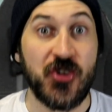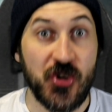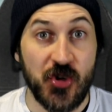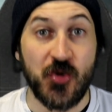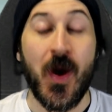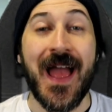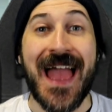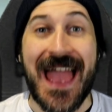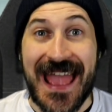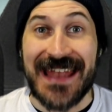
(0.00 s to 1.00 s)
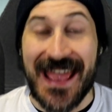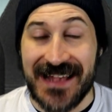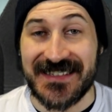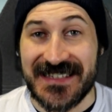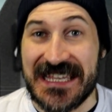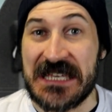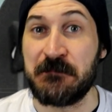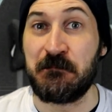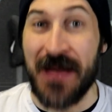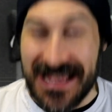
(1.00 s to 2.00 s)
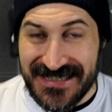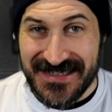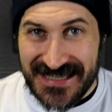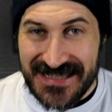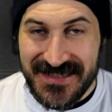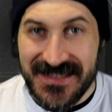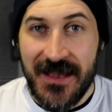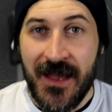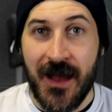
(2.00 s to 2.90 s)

new NXT bases.